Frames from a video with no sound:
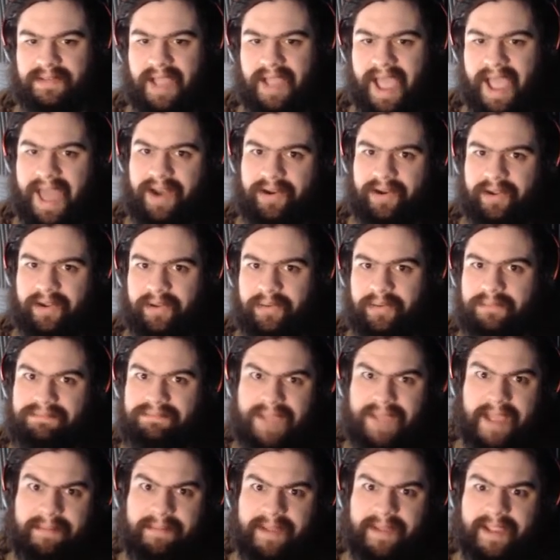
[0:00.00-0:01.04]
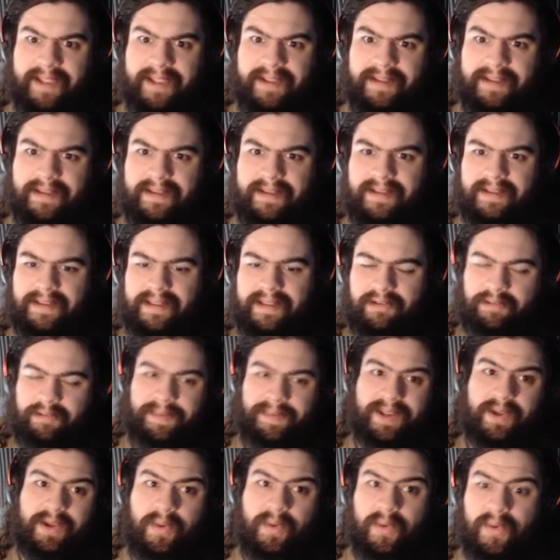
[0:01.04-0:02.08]
I don't know. Maybe it would
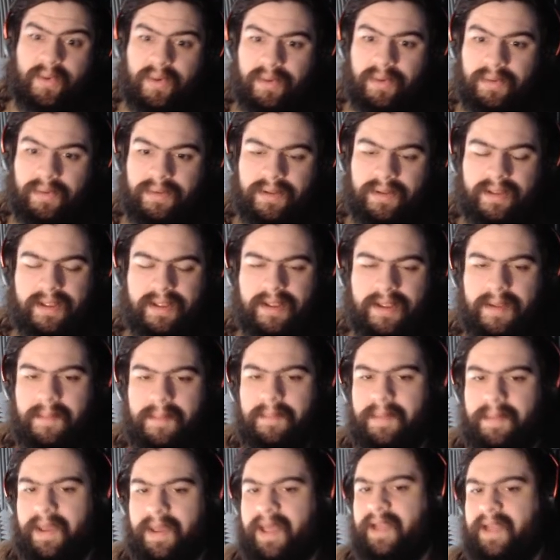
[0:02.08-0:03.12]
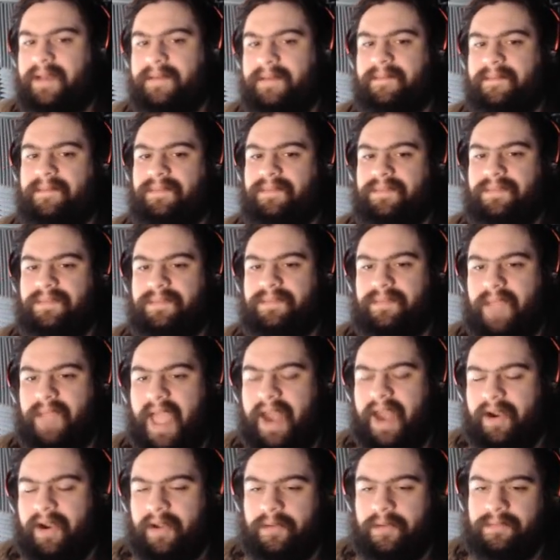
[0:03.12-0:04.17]
be cool, but I
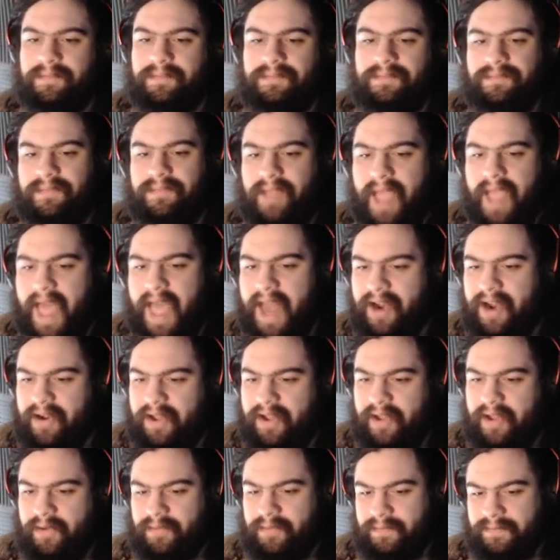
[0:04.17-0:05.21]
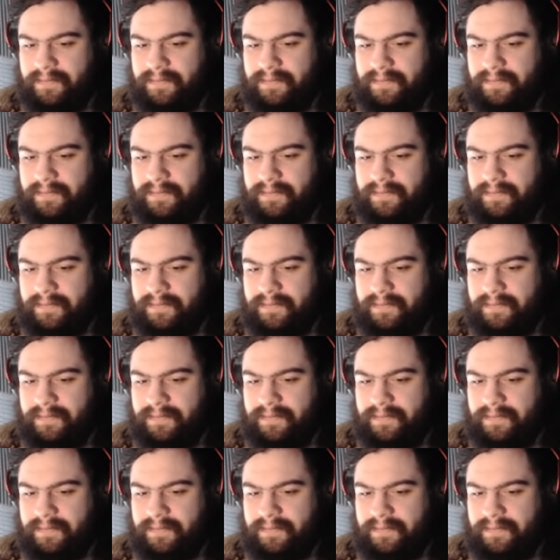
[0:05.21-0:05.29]
don't know. I don't know.